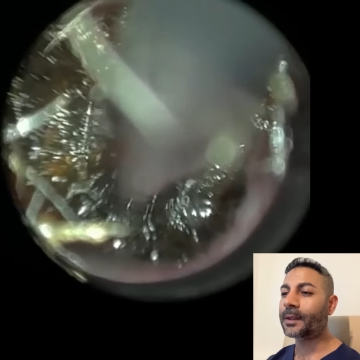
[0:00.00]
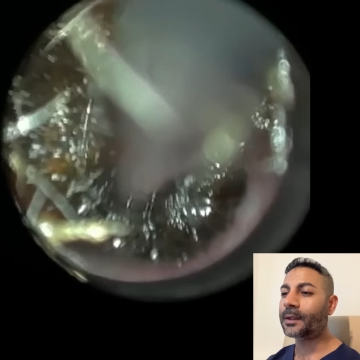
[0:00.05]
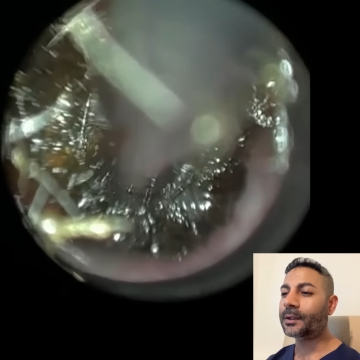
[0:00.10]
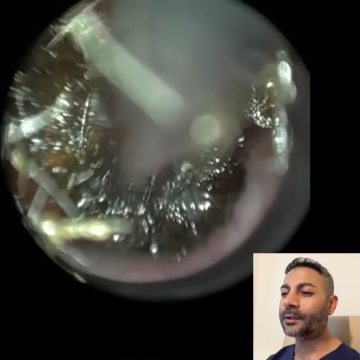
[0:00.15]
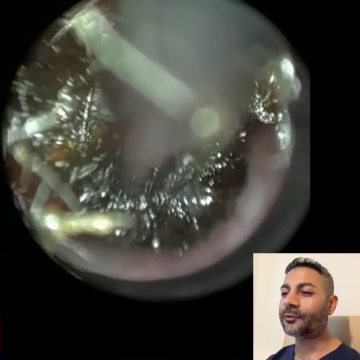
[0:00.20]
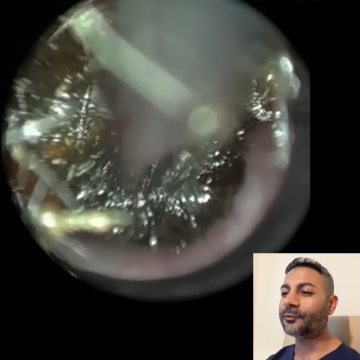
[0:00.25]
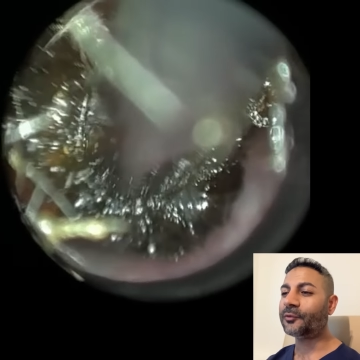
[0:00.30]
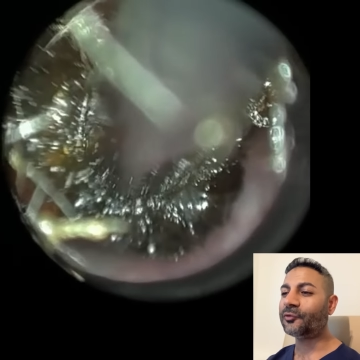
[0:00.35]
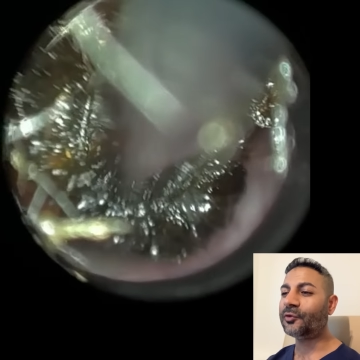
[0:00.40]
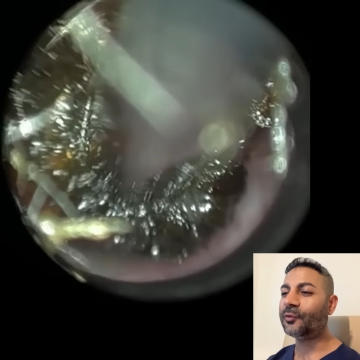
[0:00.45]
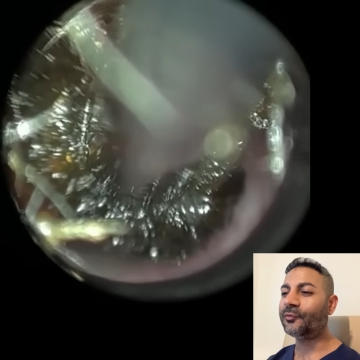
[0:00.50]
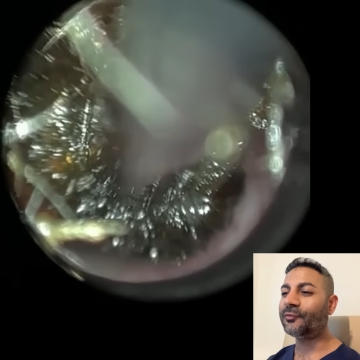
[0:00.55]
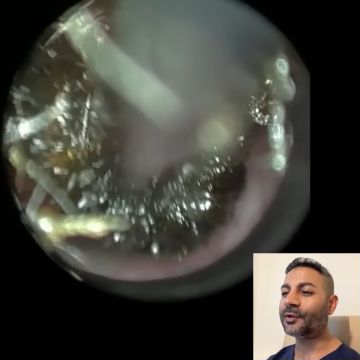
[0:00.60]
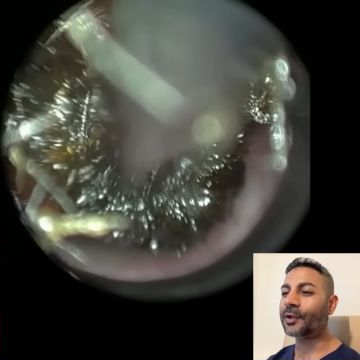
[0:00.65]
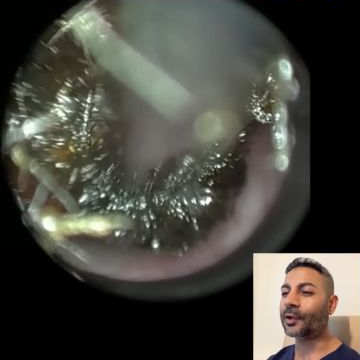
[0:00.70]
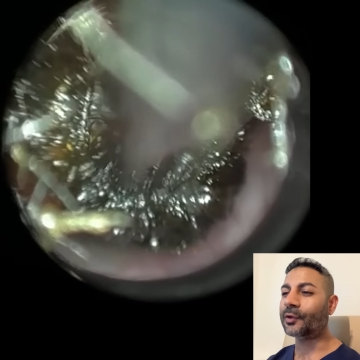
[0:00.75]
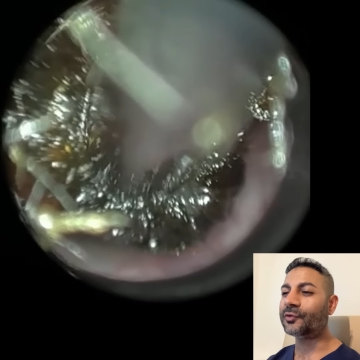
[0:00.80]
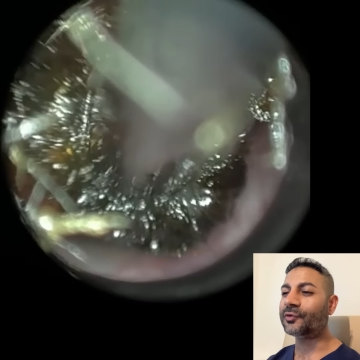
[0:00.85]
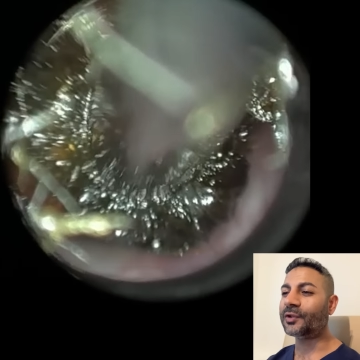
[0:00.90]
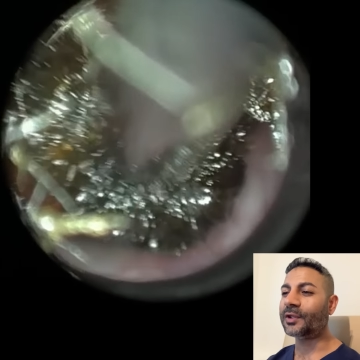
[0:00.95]
especially if you
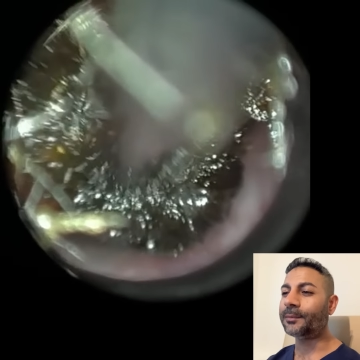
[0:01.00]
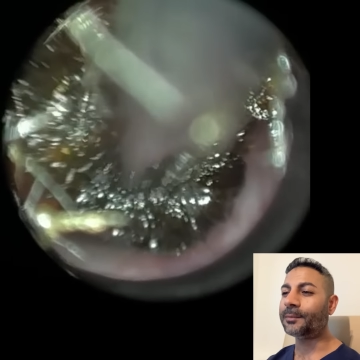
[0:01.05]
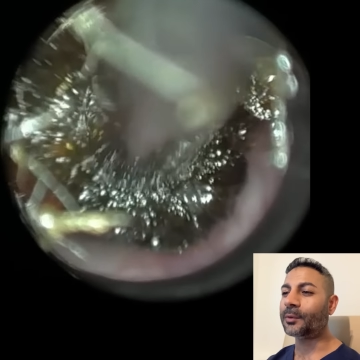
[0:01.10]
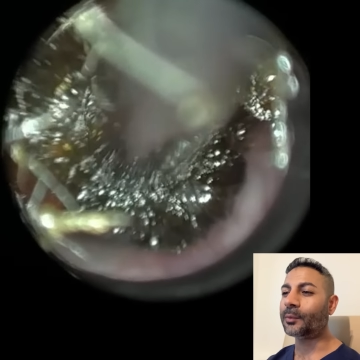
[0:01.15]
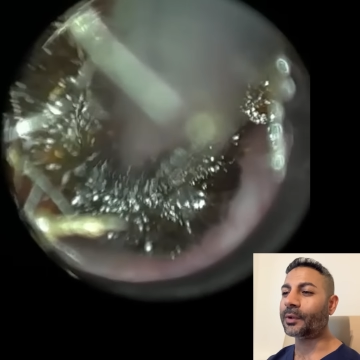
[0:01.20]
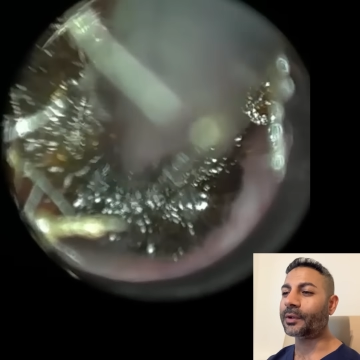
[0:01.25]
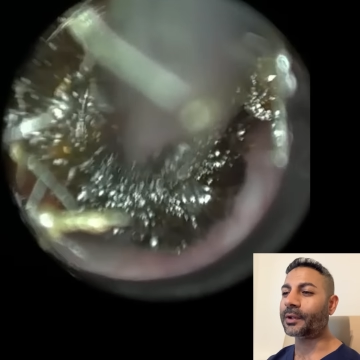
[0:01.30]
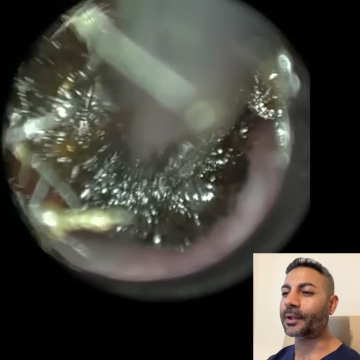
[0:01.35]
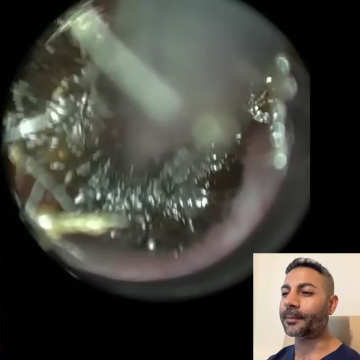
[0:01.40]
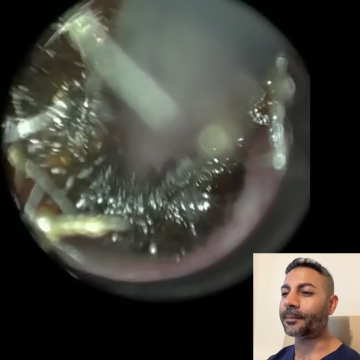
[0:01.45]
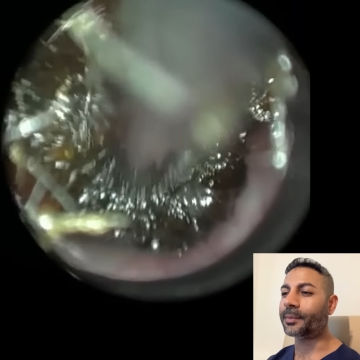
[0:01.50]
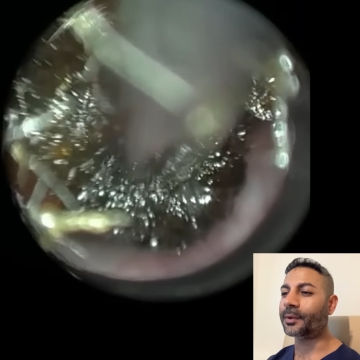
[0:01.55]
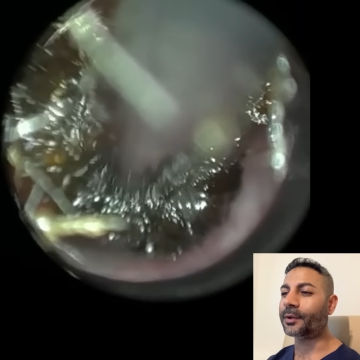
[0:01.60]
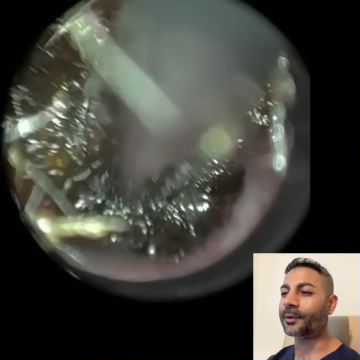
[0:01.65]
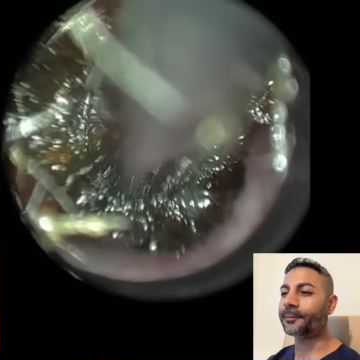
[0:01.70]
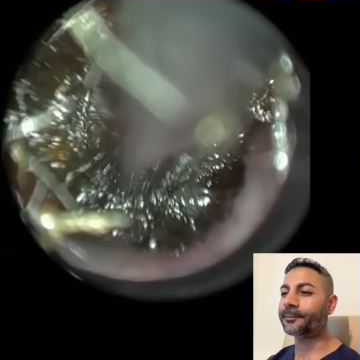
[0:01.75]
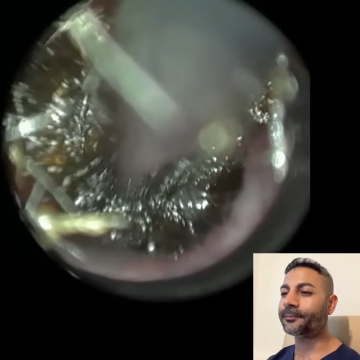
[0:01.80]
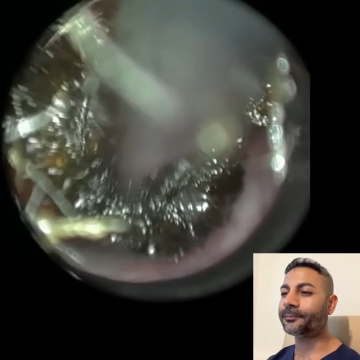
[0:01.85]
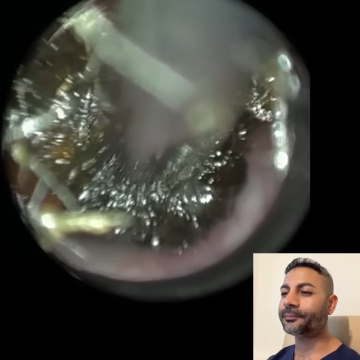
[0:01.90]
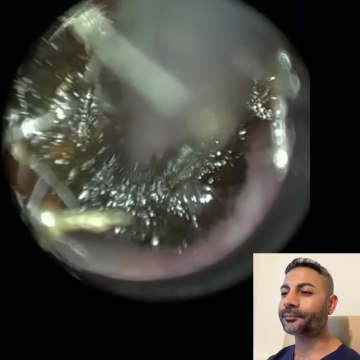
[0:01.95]
go deeper with it. But